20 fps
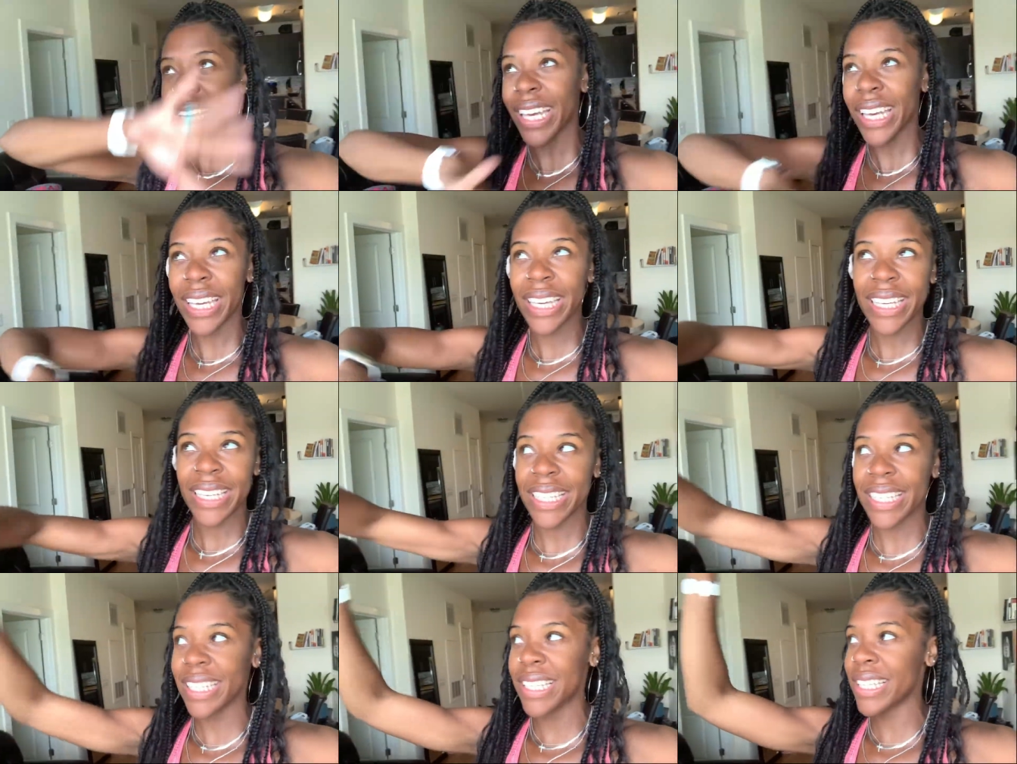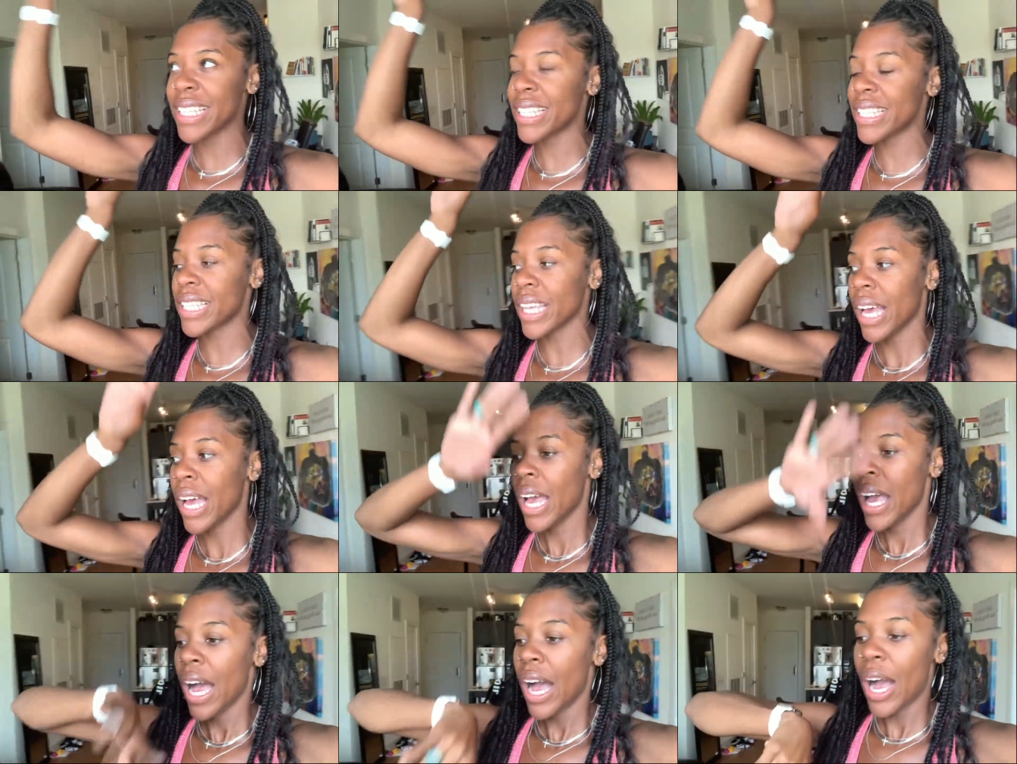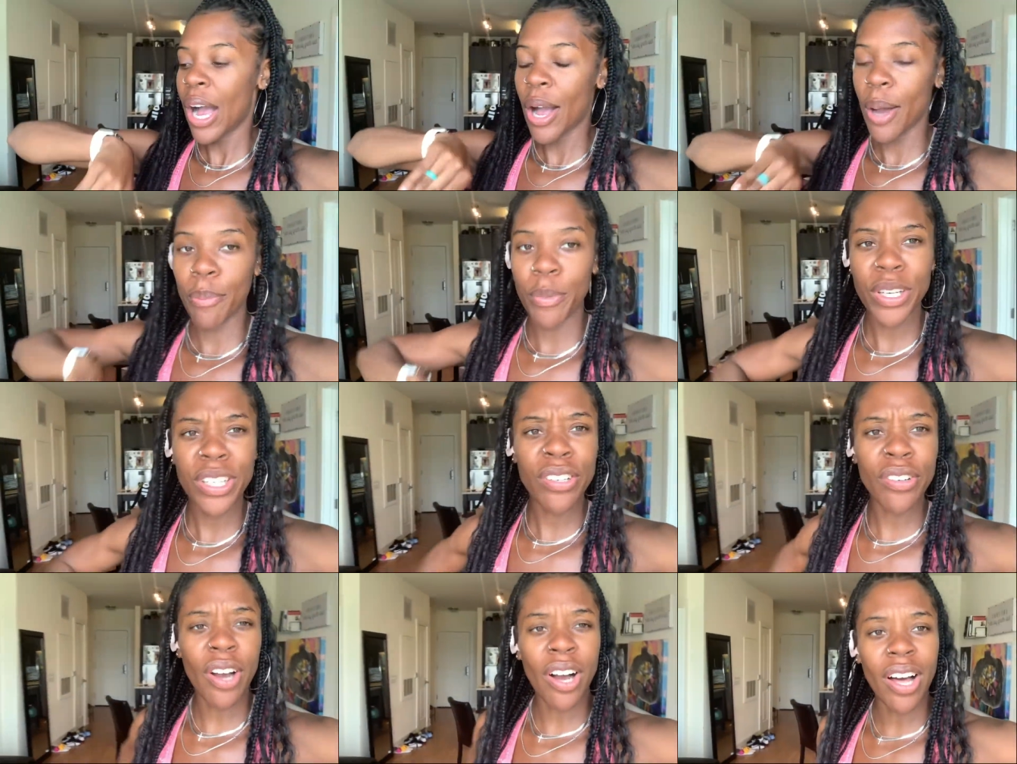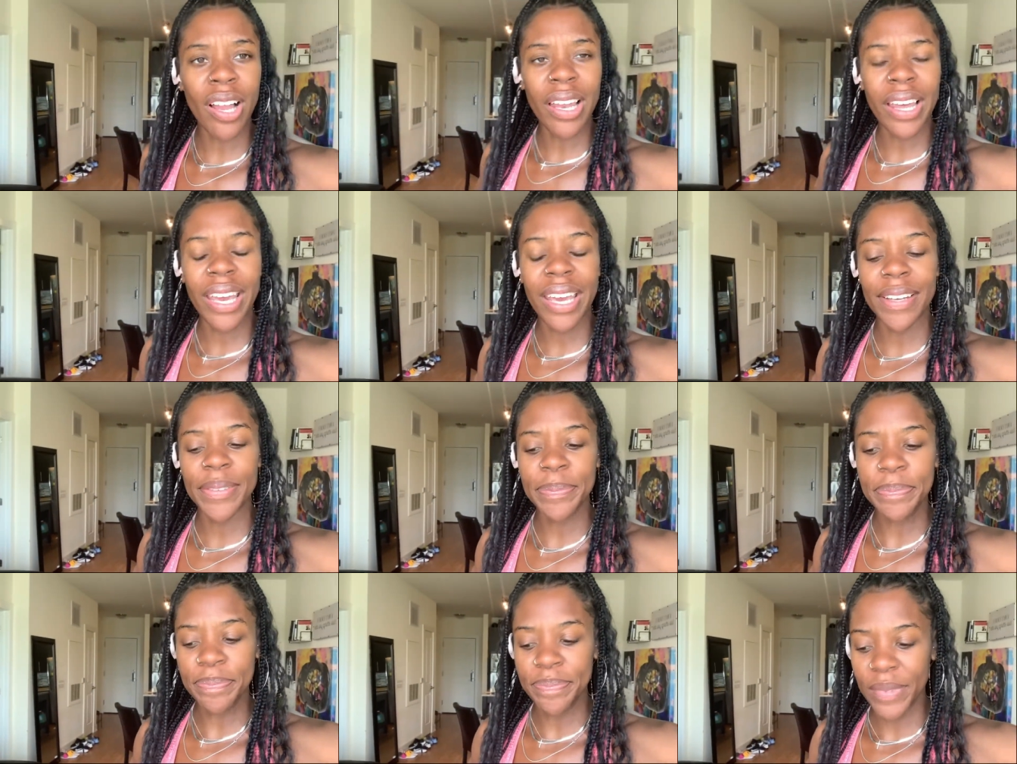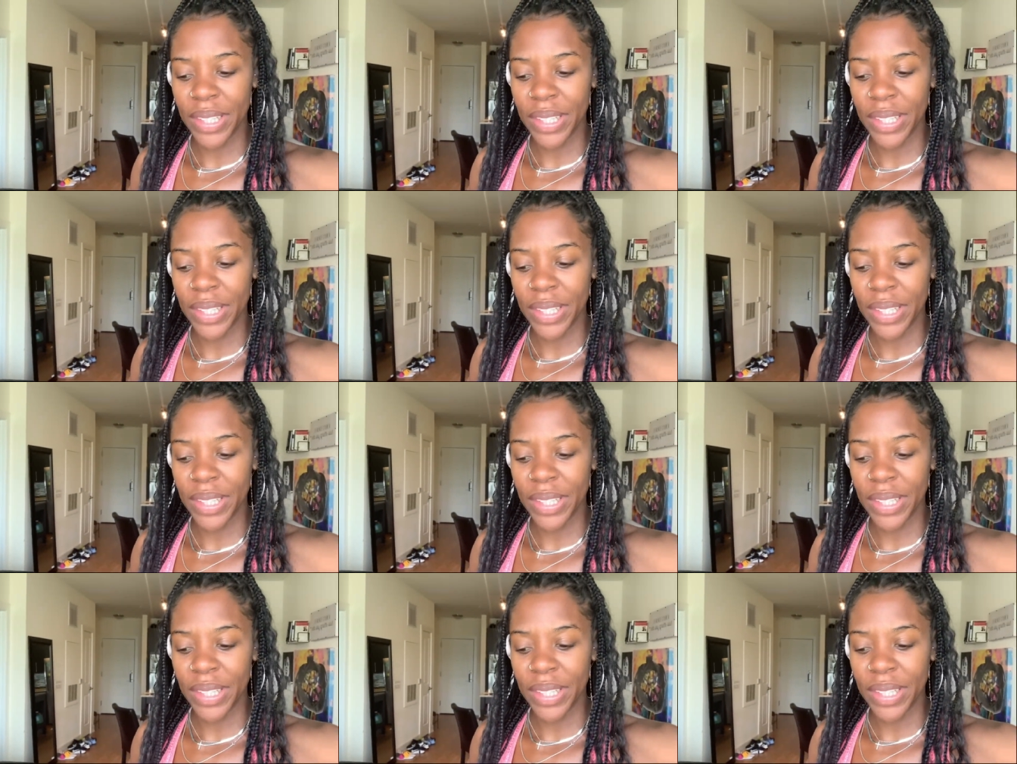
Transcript: is, what do you call it?